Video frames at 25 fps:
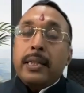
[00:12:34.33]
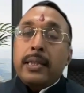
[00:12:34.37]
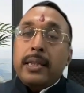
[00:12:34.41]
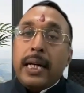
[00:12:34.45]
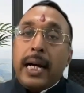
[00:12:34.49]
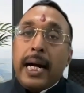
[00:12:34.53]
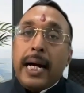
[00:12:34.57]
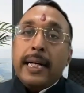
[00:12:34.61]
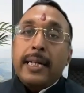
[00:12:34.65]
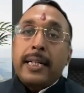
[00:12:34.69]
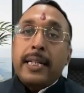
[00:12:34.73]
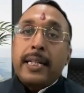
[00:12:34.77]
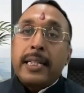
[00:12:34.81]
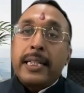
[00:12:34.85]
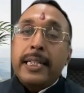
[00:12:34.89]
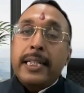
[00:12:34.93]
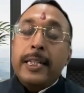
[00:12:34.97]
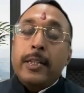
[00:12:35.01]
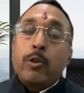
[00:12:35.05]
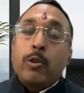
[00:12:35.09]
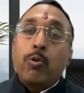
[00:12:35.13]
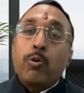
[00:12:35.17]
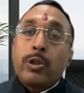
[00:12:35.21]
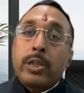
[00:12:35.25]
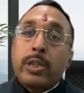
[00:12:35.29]
that
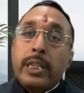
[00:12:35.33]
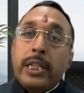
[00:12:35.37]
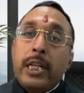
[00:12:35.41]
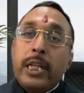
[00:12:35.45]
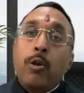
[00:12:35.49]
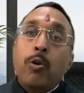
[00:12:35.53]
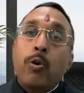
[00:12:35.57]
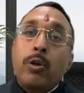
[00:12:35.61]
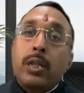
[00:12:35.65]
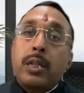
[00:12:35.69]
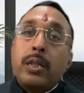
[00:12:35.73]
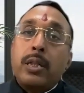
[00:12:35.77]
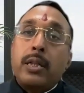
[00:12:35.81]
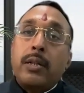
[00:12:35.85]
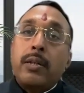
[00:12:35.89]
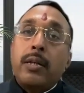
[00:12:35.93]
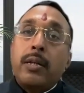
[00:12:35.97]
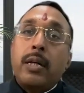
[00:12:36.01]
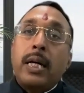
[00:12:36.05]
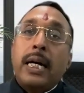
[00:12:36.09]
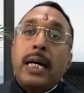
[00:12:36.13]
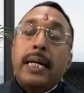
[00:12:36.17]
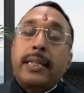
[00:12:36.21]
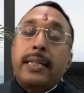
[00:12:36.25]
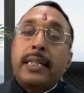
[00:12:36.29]
need to relook
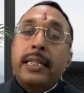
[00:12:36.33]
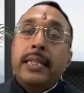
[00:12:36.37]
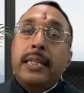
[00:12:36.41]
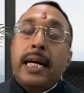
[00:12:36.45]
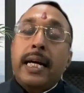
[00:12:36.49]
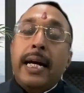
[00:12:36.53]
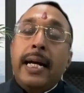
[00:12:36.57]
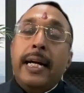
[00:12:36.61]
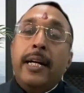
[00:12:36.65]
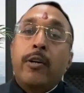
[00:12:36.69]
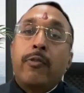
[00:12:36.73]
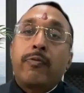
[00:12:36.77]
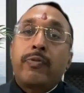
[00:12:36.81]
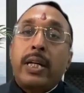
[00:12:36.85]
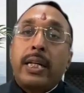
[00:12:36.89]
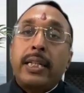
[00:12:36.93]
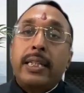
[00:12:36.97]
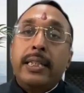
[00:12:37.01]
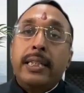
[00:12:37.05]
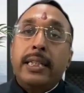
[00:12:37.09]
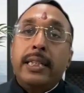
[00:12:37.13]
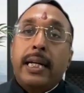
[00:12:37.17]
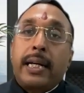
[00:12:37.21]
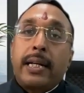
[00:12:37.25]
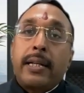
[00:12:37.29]
at the end of the
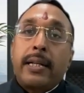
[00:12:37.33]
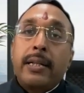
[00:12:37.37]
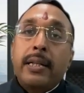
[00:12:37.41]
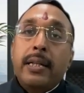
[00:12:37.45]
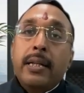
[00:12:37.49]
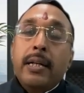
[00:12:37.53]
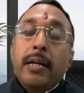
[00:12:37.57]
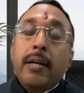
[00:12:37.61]
year